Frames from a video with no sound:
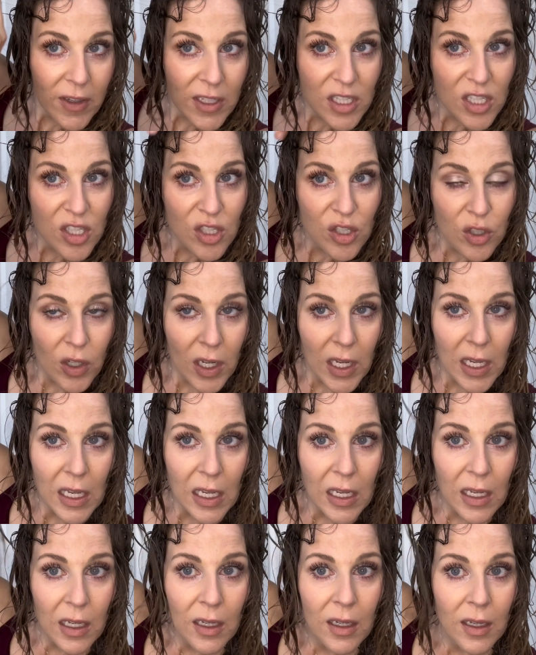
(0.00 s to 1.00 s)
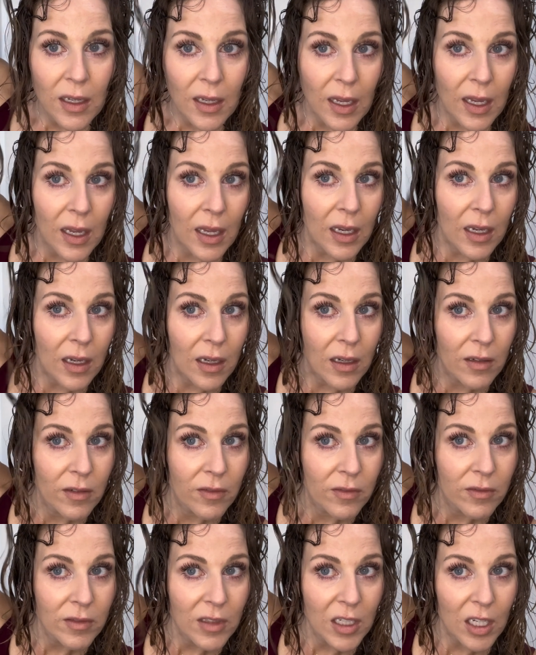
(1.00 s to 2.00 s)
it's stringy and,
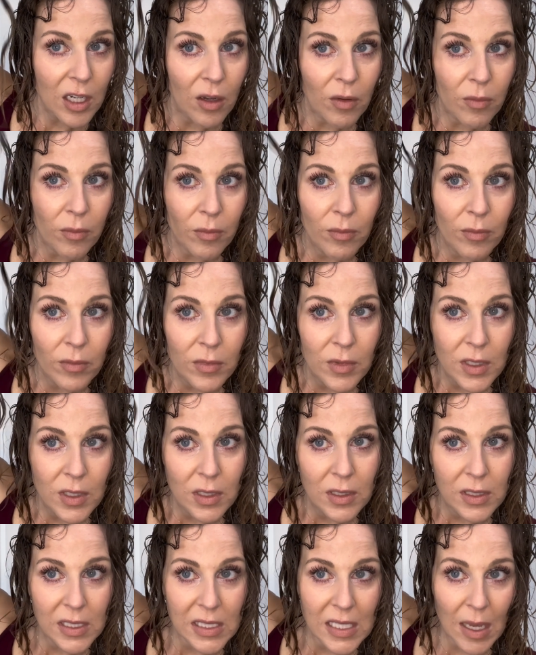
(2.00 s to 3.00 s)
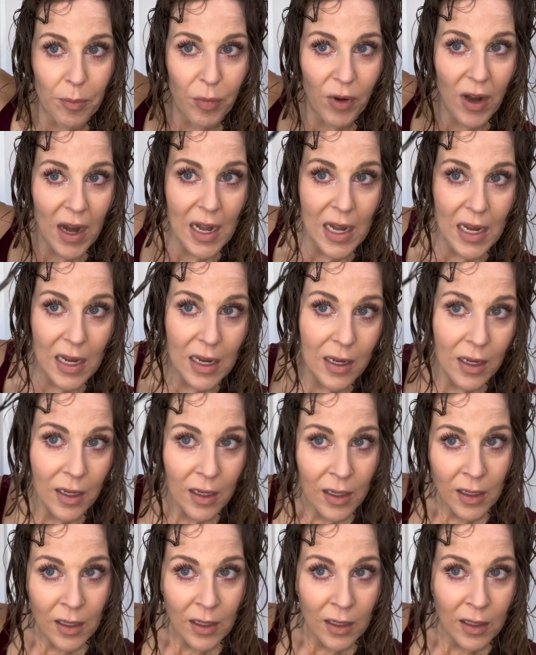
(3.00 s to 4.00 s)
you know, separating,
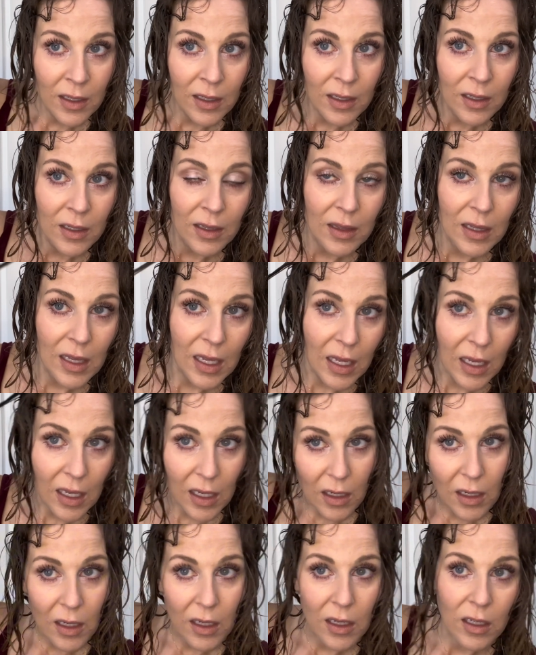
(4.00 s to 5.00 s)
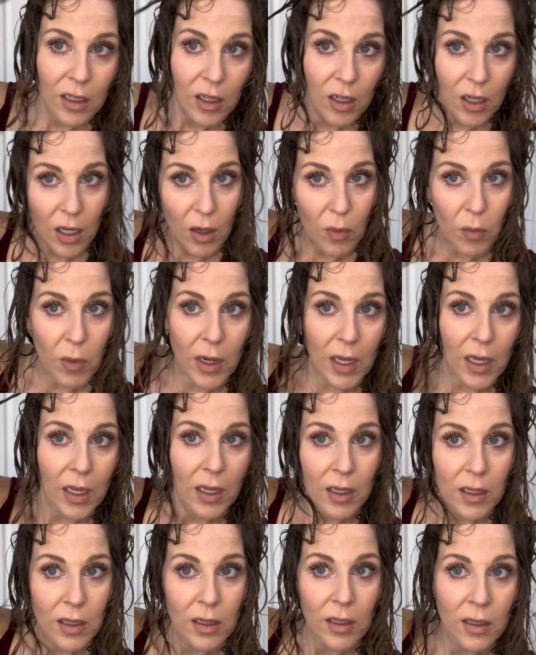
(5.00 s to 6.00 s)
then you're going to want to
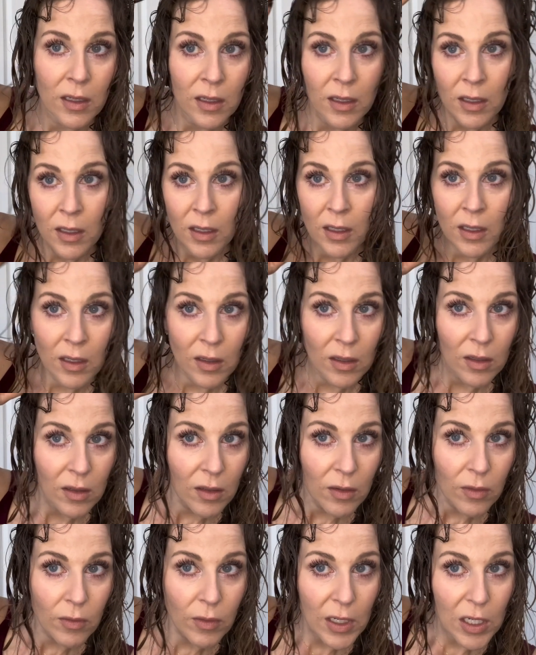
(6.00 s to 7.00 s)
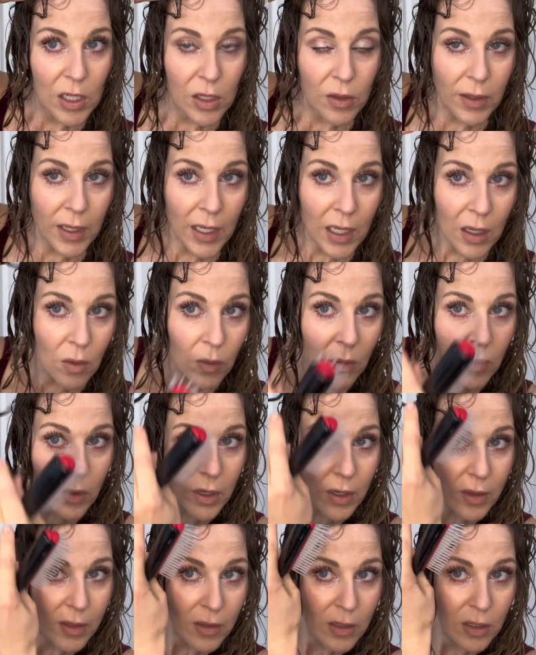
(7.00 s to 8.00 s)
redo it,
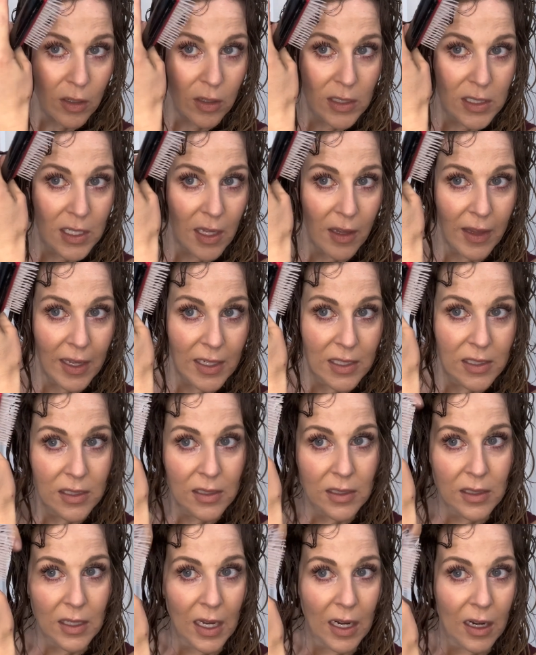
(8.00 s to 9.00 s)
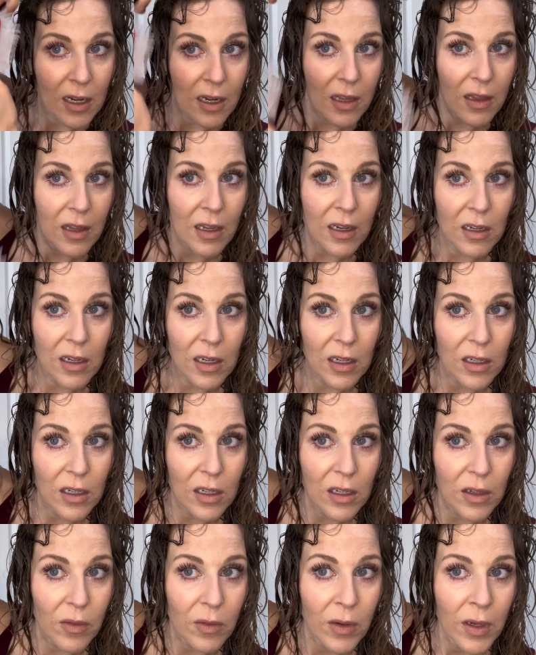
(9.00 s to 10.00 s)
or you can tell that's the area that you didn't
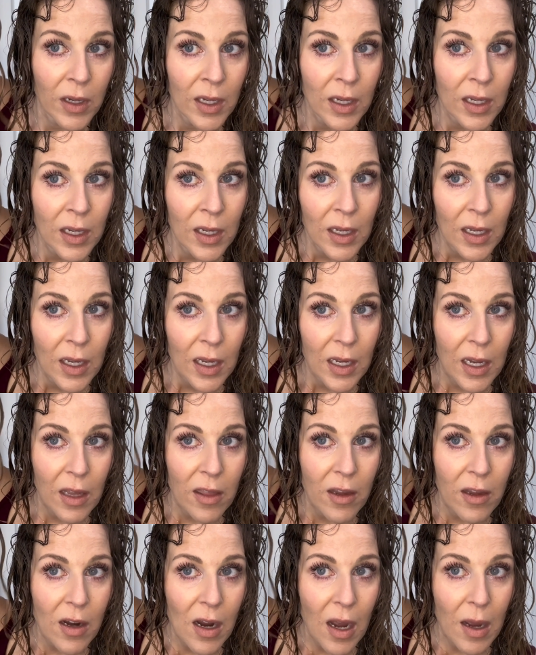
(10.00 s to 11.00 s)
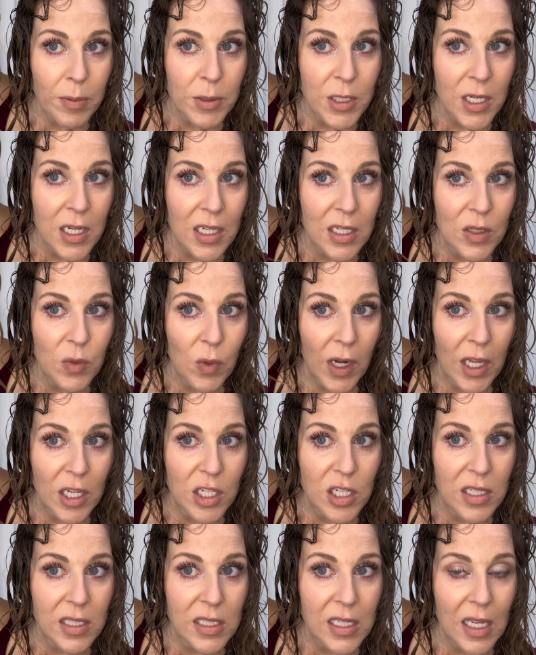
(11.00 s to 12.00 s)
do. Another option is what I
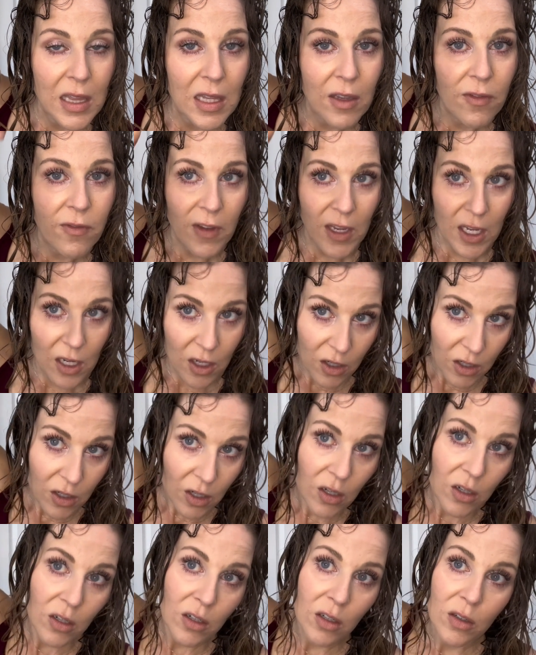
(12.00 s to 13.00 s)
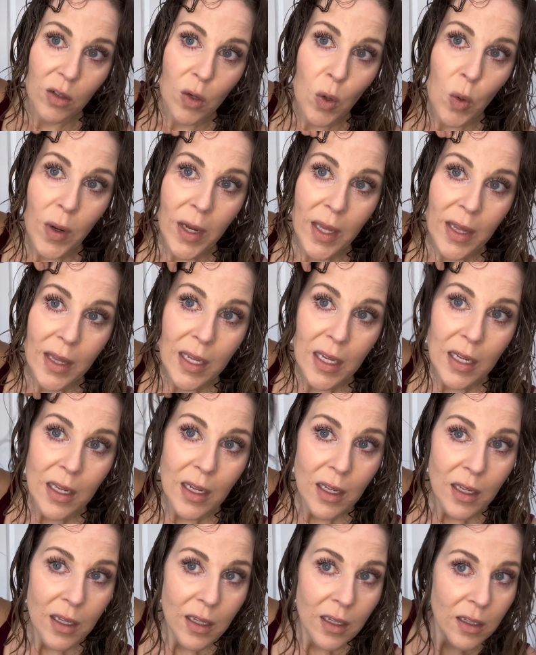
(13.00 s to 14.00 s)
just did, the finger coiling.
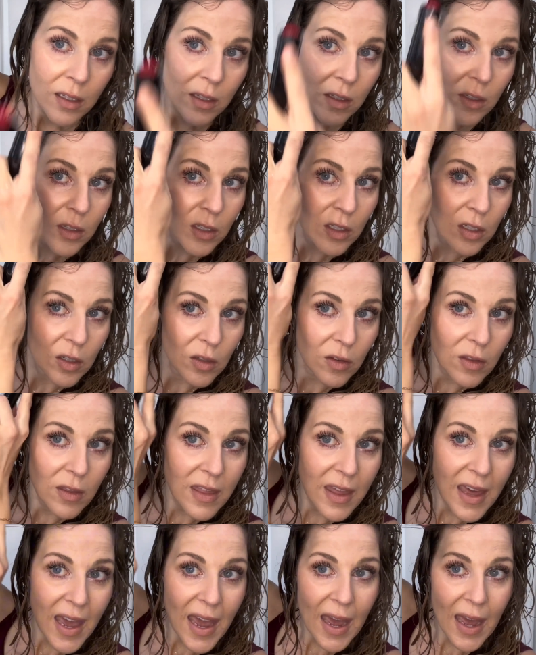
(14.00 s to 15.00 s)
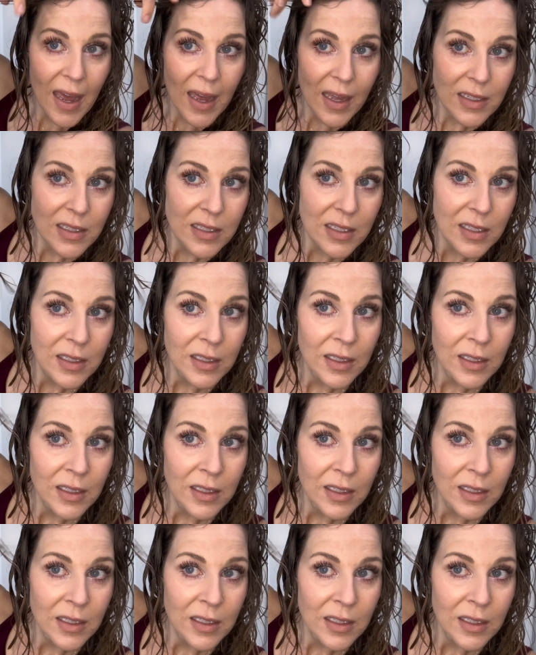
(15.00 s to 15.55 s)
You can do that.